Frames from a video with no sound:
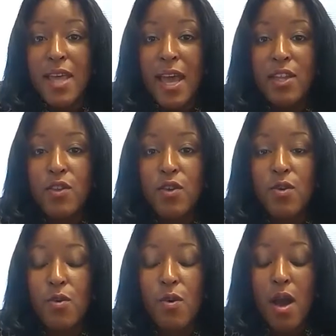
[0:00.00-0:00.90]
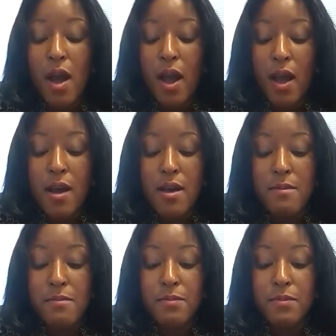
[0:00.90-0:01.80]
that you
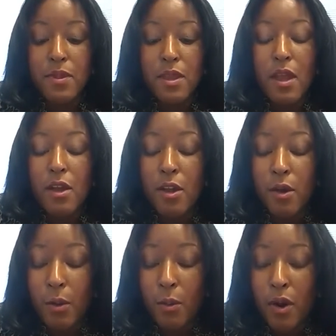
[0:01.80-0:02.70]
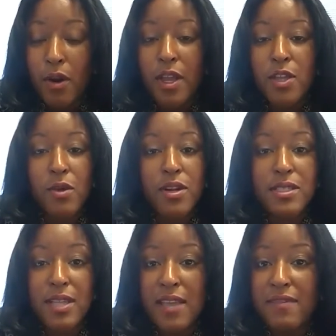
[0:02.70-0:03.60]
um, go to work and you're in a
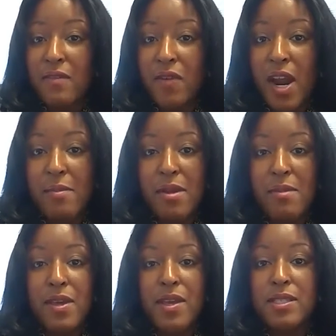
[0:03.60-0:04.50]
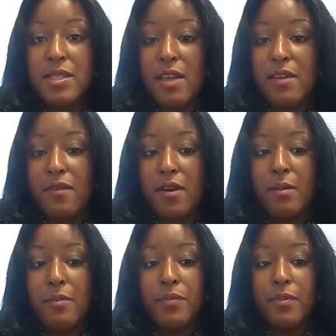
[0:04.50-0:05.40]
safe environment, be it safe
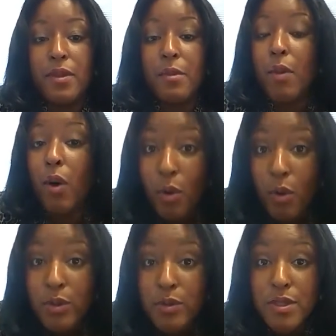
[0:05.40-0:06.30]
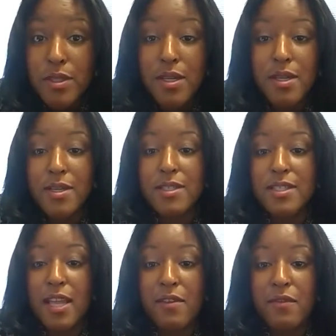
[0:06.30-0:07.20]
from mold,
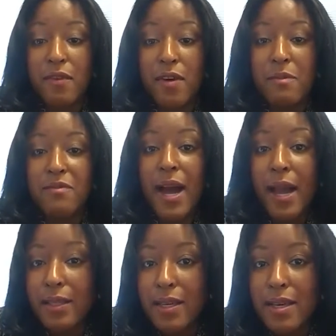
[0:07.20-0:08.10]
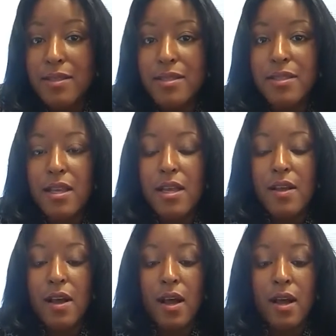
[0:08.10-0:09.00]
safe from violence,
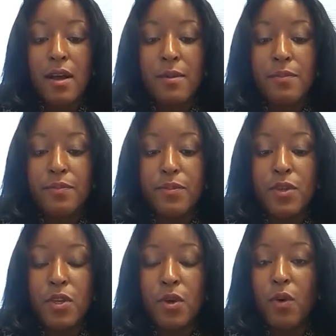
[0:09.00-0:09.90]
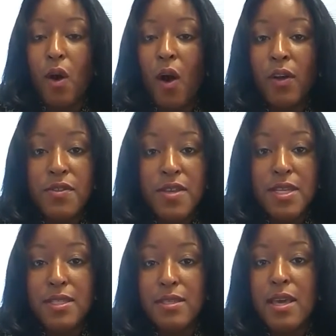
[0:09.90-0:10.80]
um, you know, all of
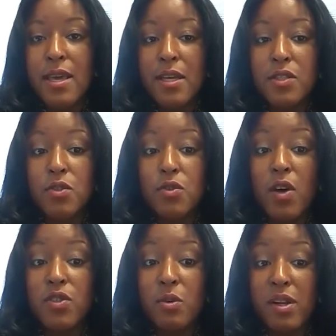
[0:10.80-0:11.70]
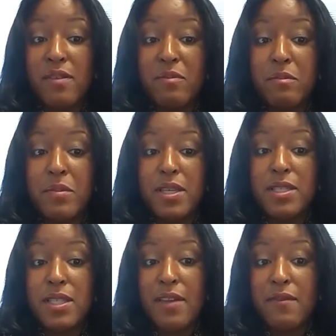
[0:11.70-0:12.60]
these things. You also want to be
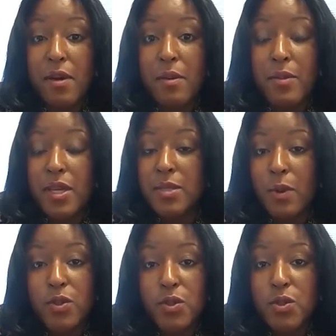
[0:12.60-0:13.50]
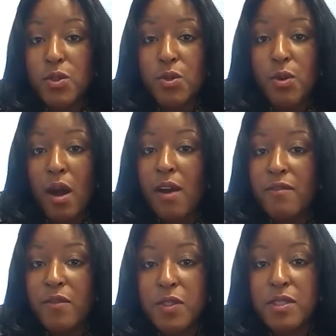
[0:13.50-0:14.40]
safe from exposure to
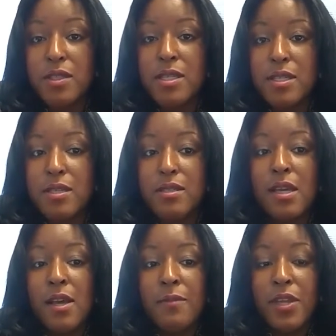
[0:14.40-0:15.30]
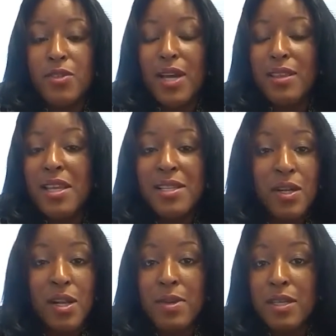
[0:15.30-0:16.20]
harmful diseases. And so I think it's
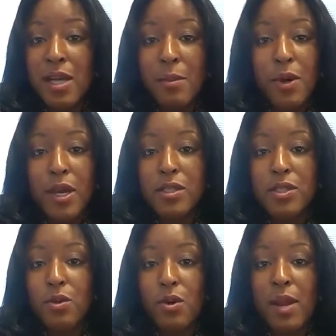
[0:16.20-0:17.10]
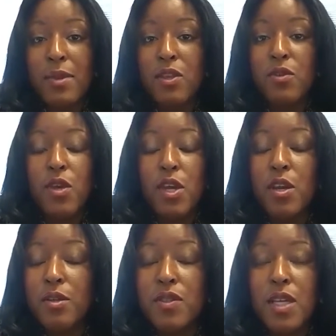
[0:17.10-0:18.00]
going to be a double edged sword. I mean, you
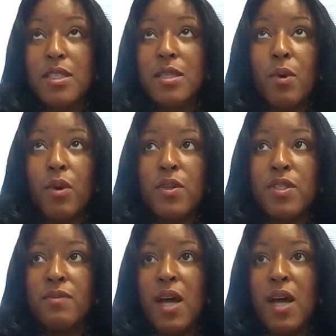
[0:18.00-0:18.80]
hear testimonials of